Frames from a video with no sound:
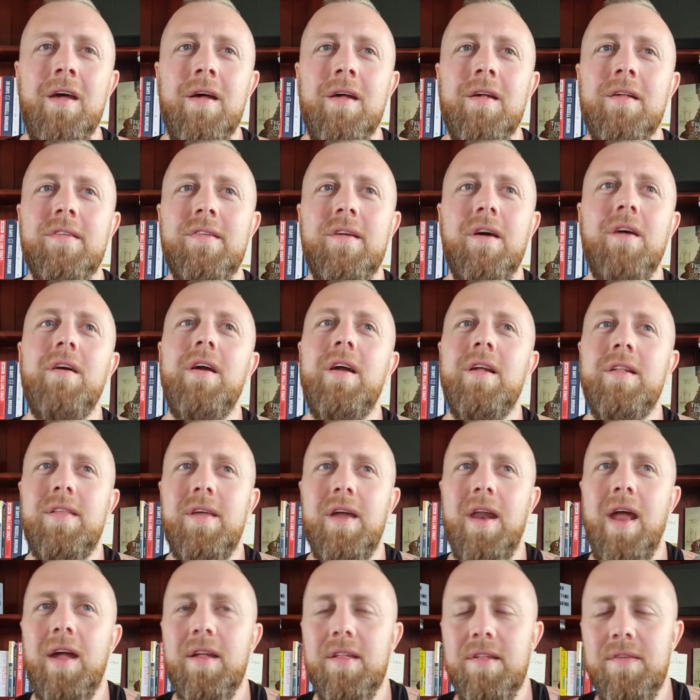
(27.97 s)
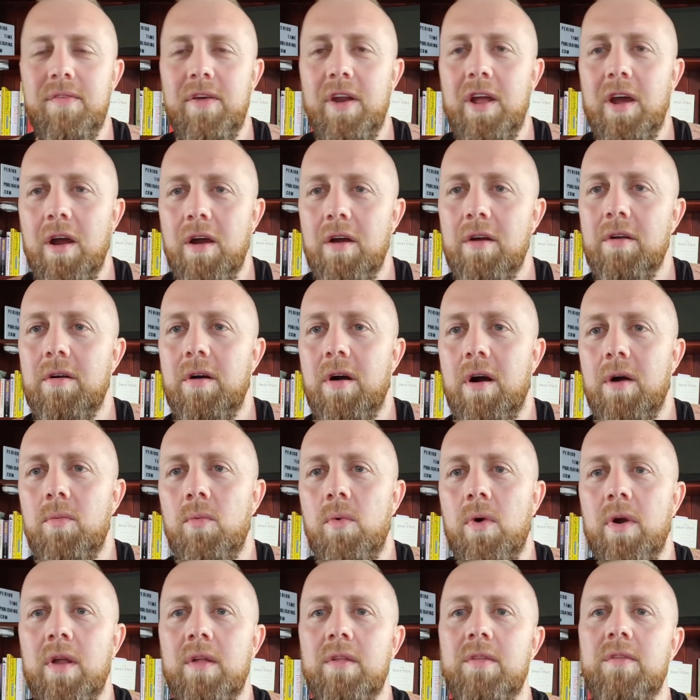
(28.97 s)
So in today's video, I
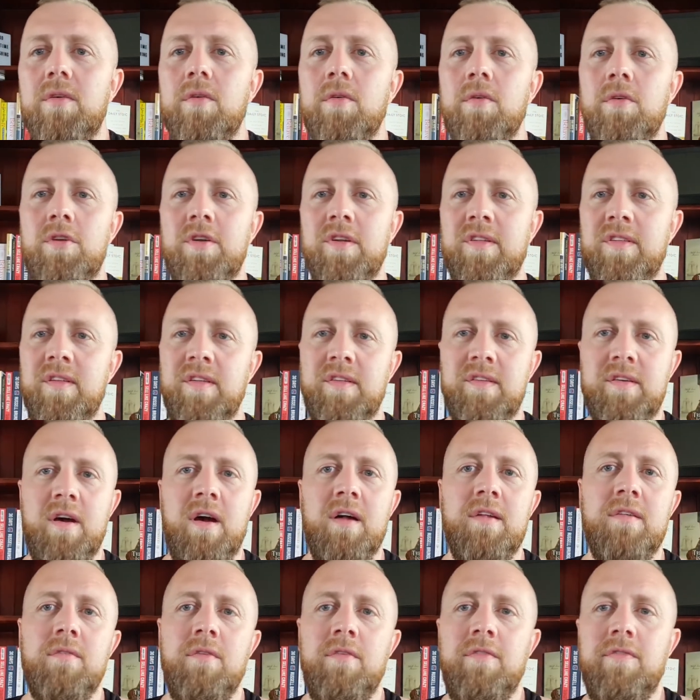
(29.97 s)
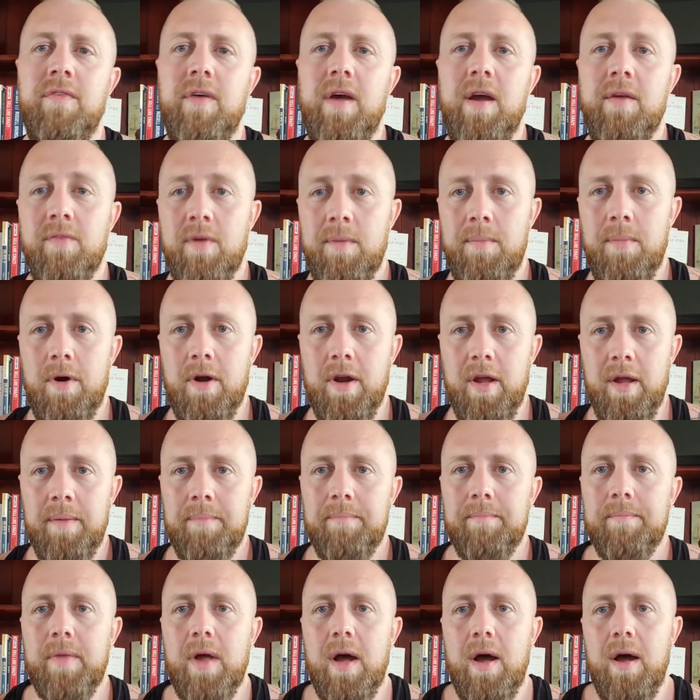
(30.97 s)
wanted to just discuss with
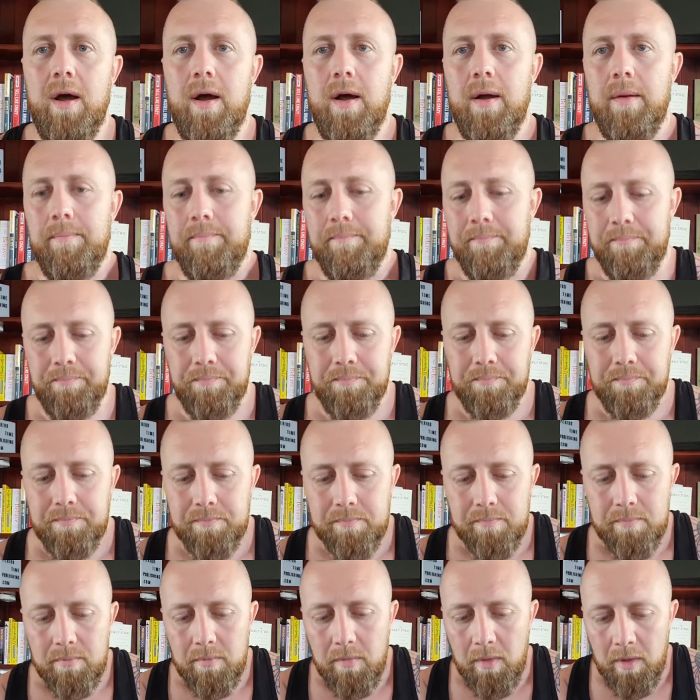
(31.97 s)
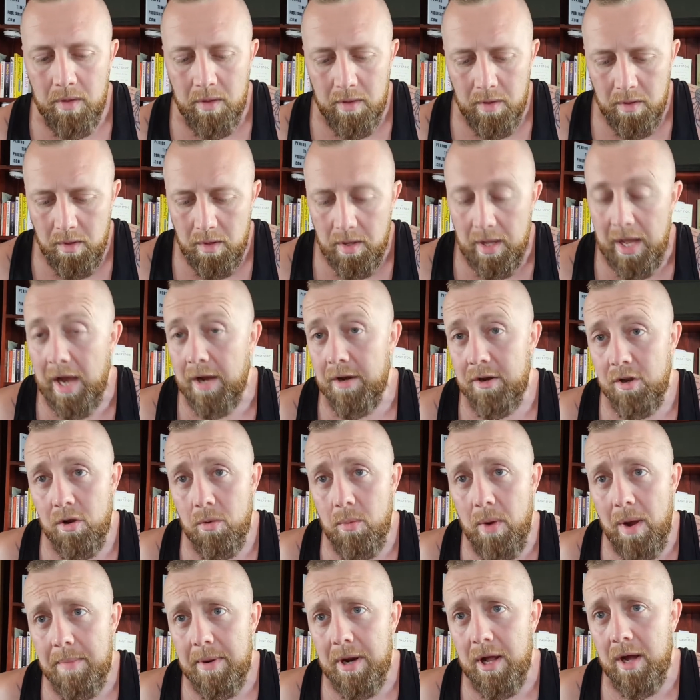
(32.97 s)
everybody our new
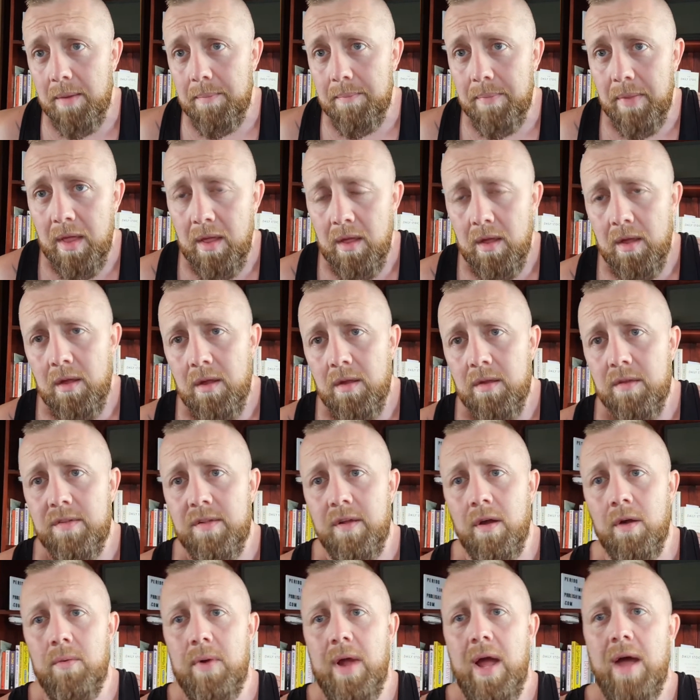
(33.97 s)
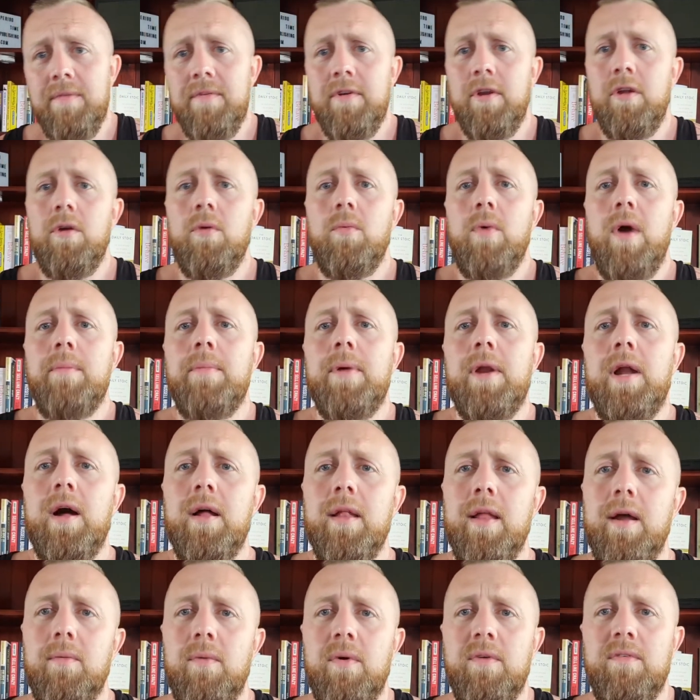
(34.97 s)
webinar. So we have a new
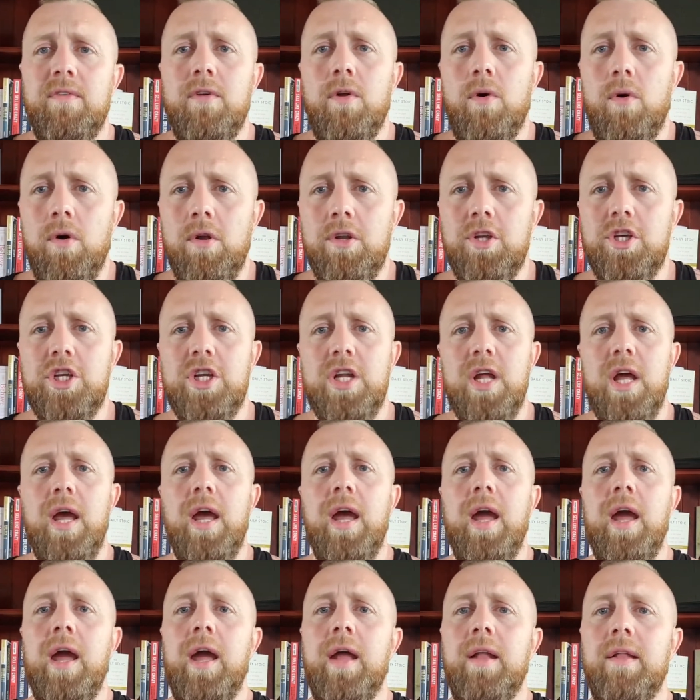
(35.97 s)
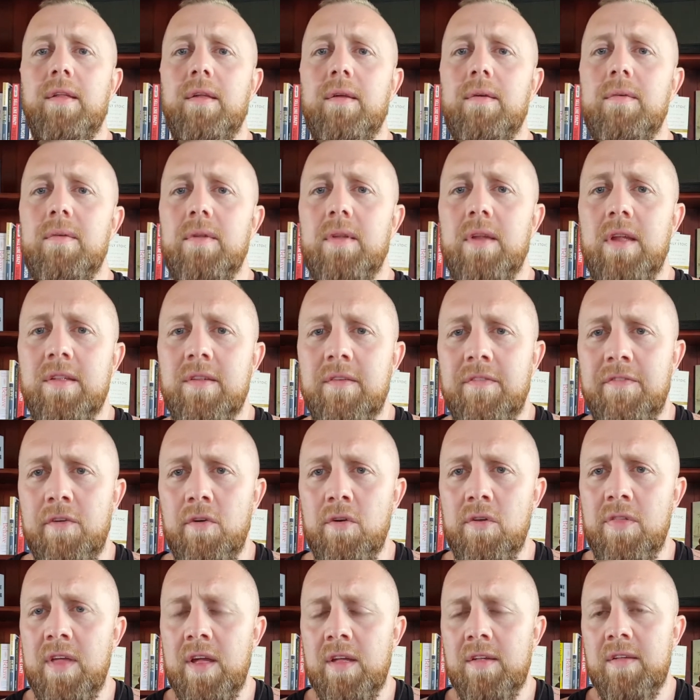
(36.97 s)
webinar that we've launched, and there's a
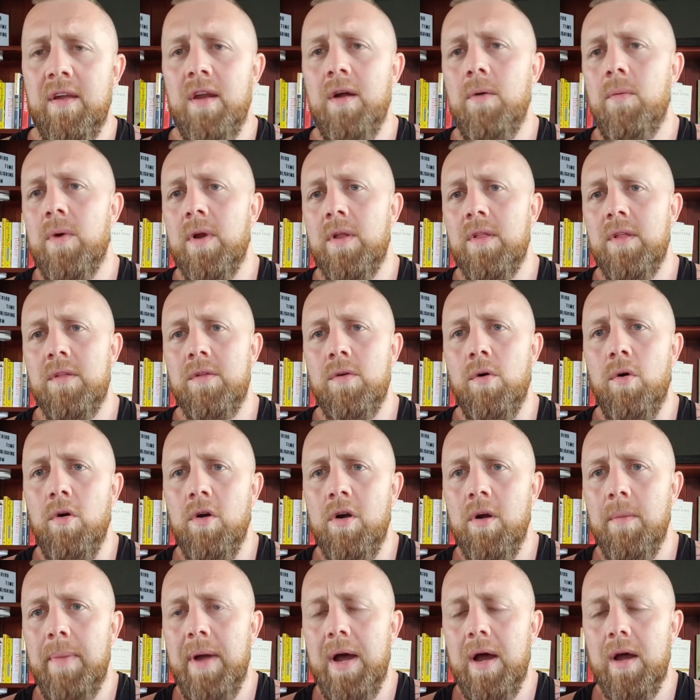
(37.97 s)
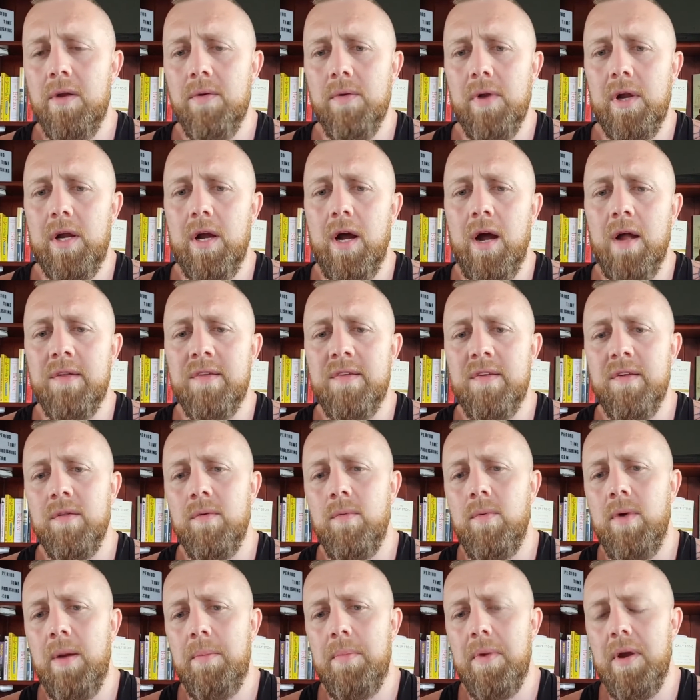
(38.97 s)
few things that I wanted to talk about in regards to
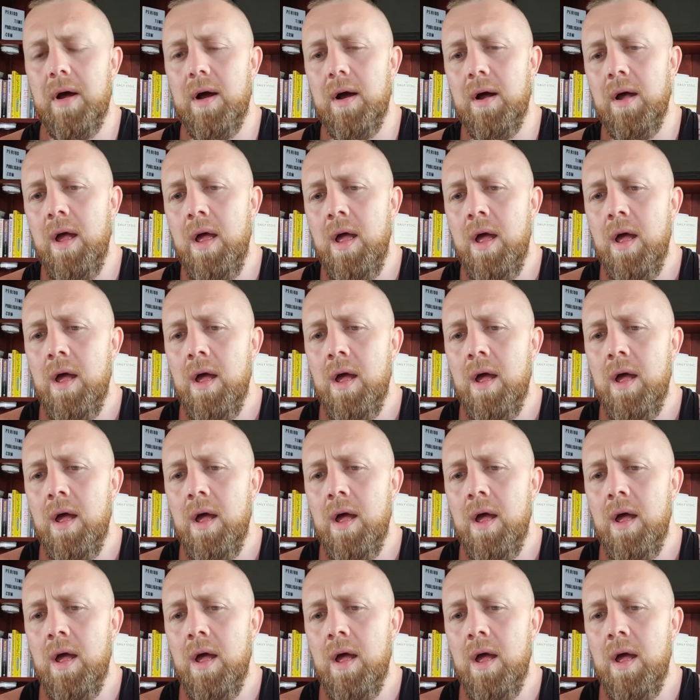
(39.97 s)
the webinar.